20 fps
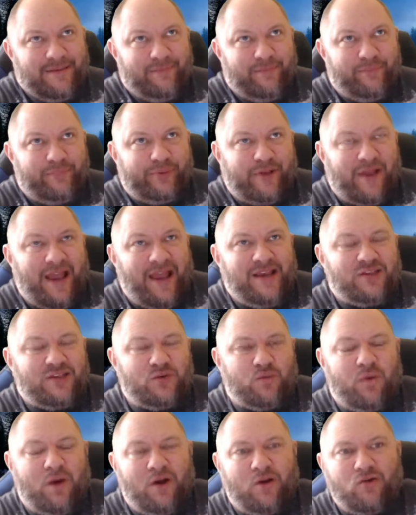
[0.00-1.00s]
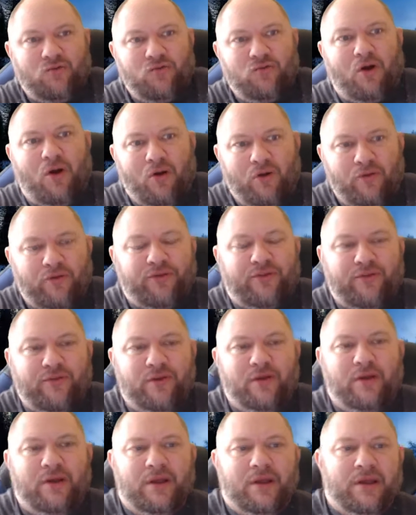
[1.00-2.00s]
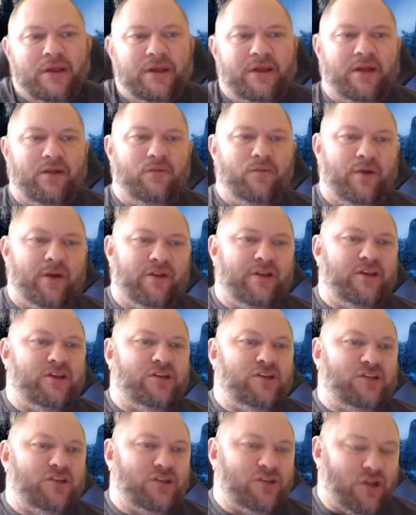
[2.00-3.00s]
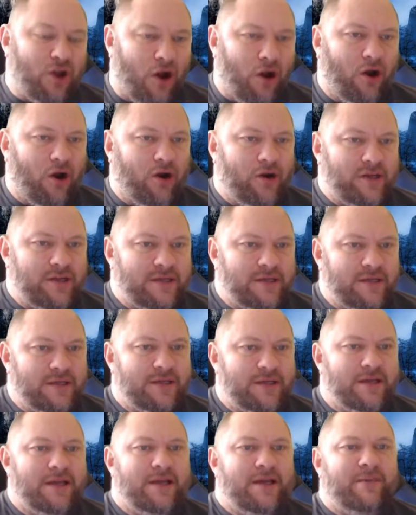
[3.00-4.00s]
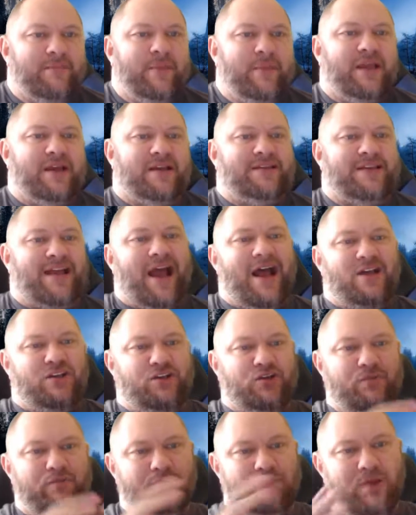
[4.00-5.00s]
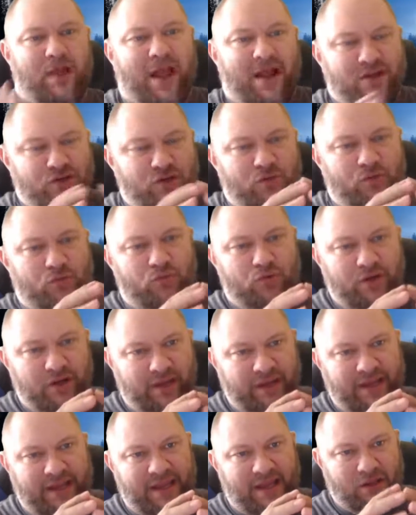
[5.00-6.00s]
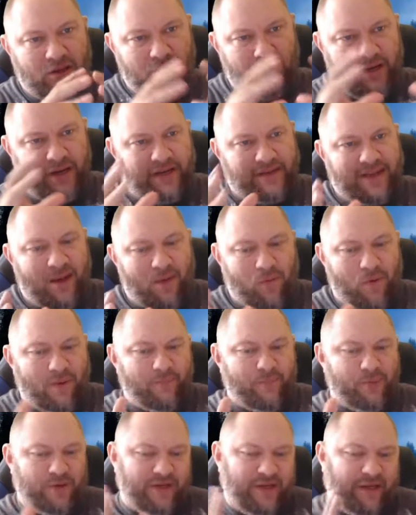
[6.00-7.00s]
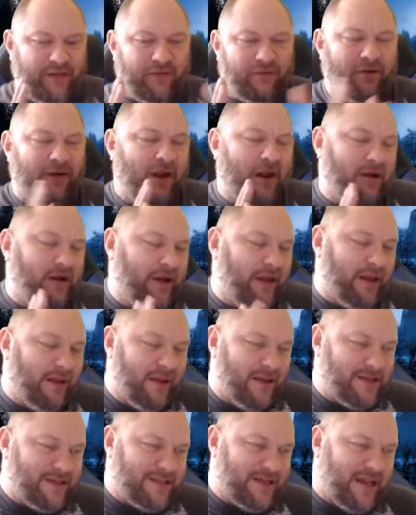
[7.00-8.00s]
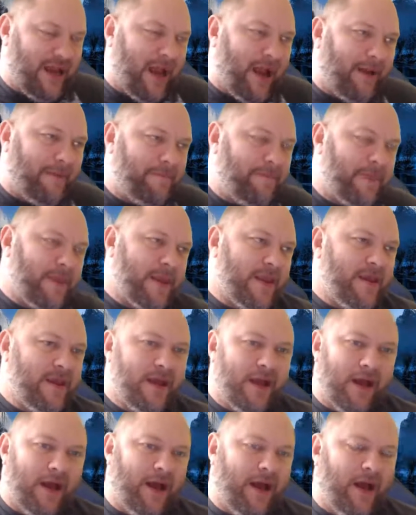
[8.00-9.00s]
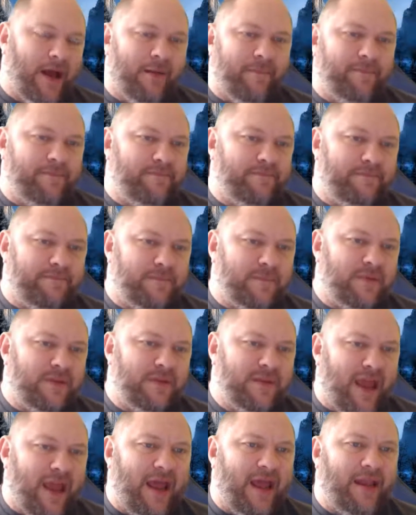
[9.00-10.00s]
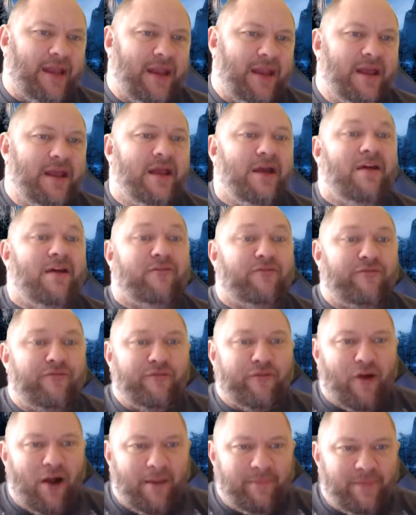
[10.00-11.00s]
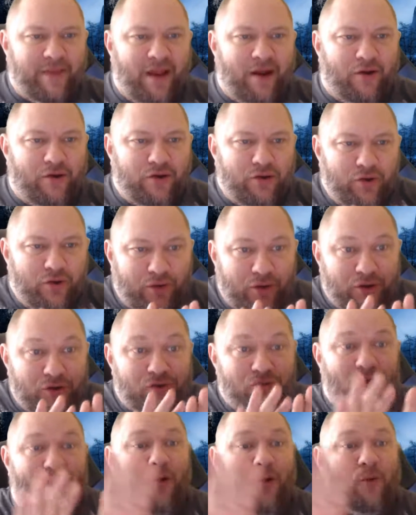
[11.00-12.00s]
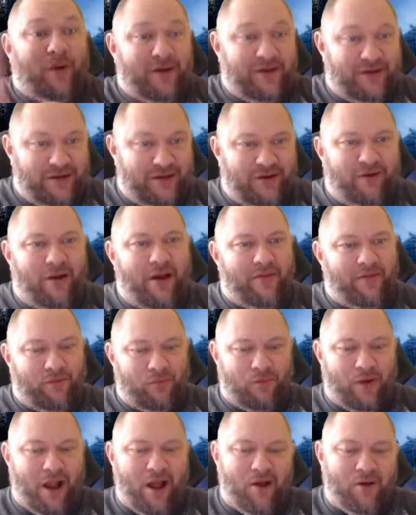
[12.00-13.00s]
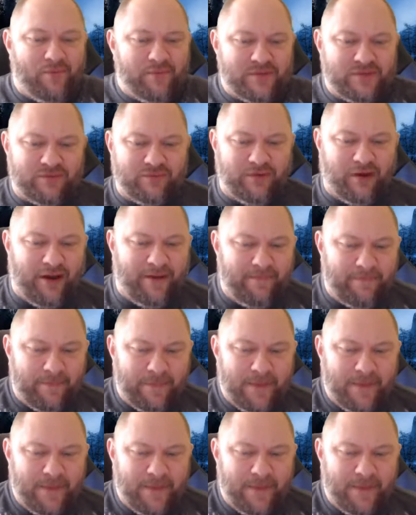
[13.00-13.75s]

place where growth can really start because as you really get good at that one particular area, let's say, um, then from there you can grow into your other realms, right?